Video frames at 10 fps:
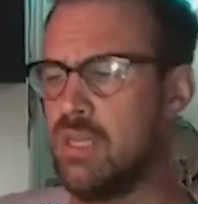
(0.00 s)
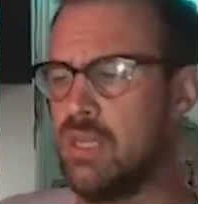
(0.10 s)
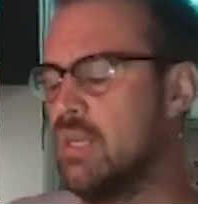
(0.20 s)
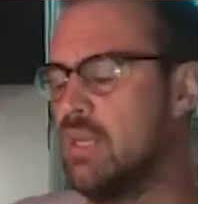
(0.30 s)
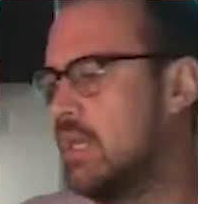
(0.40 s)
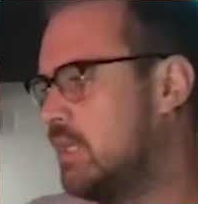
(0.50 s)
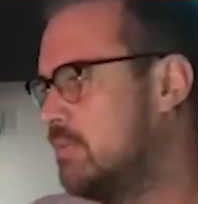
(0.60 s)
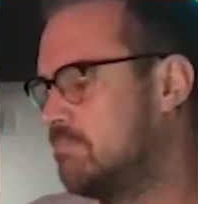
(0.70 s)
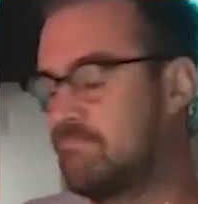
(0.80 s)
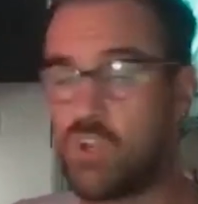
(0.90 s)
in
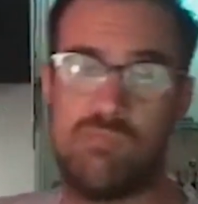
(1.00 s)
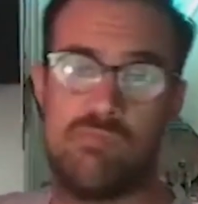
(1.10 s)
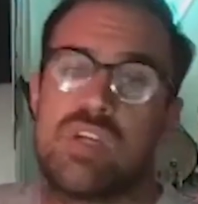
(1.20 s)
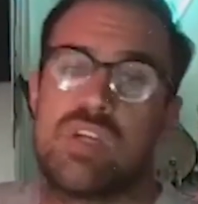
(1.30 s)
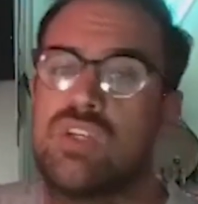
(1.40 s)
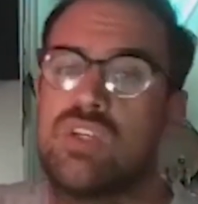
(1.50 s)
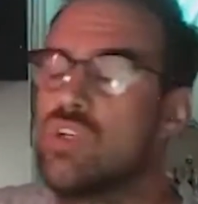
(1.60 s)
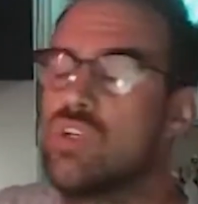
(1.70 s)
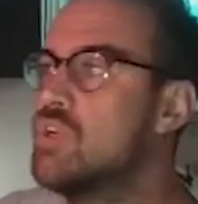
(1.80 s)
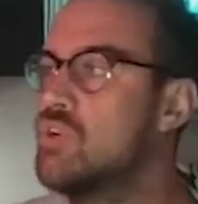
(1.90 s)
a
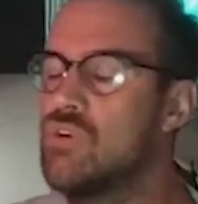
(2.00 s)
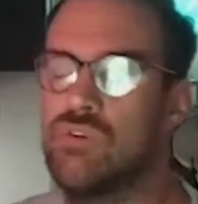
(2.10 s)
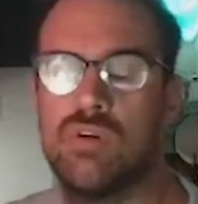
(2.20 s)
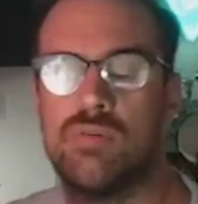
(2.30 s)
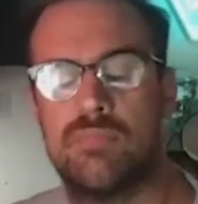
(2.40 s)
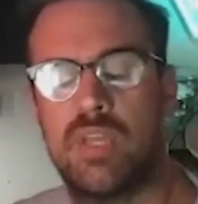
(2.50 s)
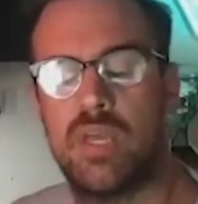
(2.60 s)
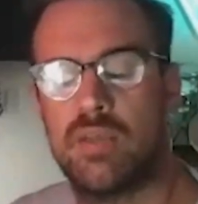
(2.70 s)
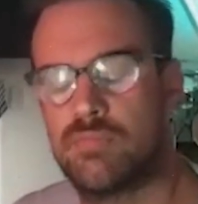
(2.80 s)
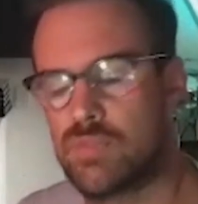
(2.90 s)
conversation
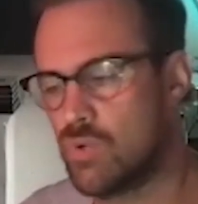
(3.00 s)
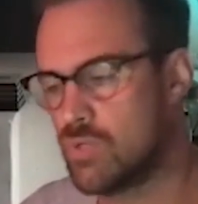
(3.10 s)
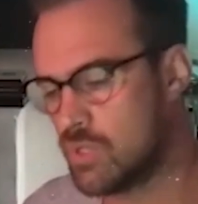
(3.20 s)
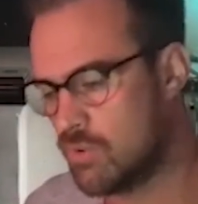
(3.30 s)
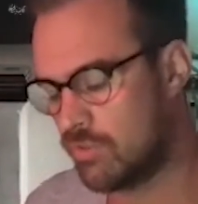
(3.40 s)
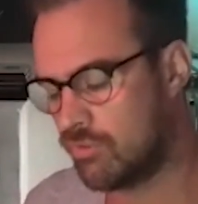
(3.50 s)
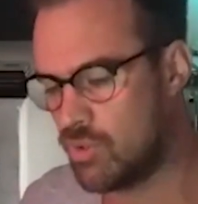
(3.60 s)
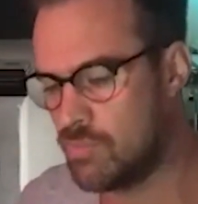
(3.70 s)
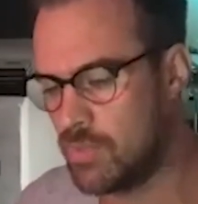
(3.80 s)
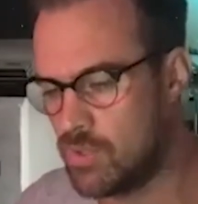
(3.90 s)
So it's only
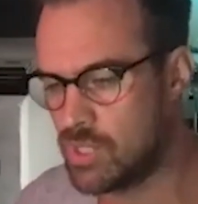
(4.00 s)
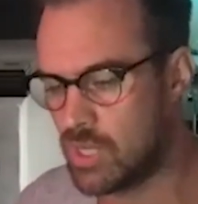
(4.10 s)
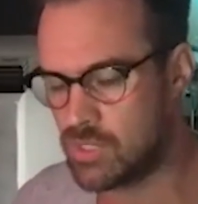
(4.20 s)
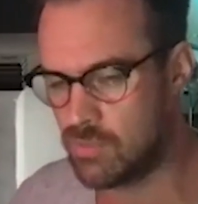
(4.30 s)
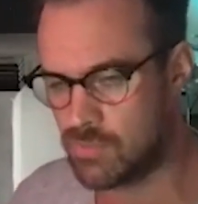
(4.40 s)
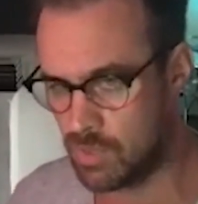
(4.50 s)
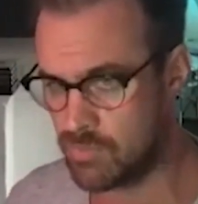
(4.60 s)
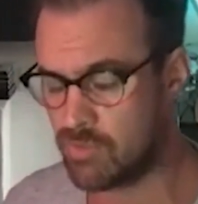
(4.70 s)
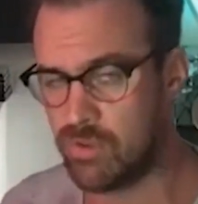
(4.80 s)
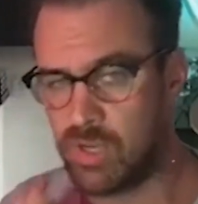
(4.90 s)
through music
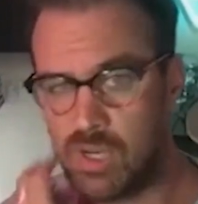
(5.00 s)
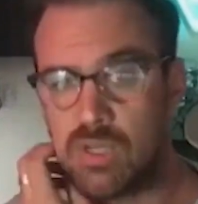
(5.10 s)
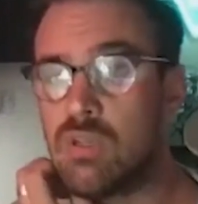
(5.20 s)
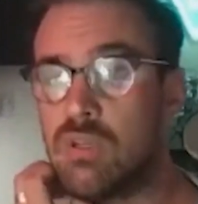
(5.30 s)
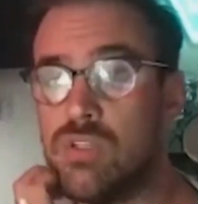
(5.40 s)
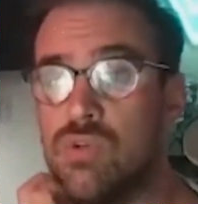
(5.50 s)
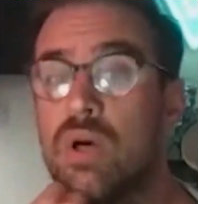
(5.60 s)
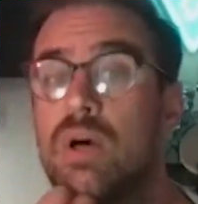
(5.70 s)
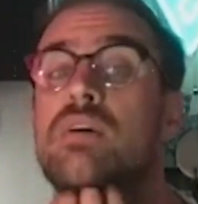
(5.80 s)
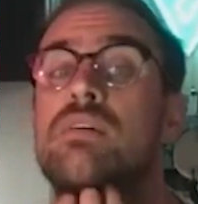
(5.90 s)
sometimes I feel like I can do that.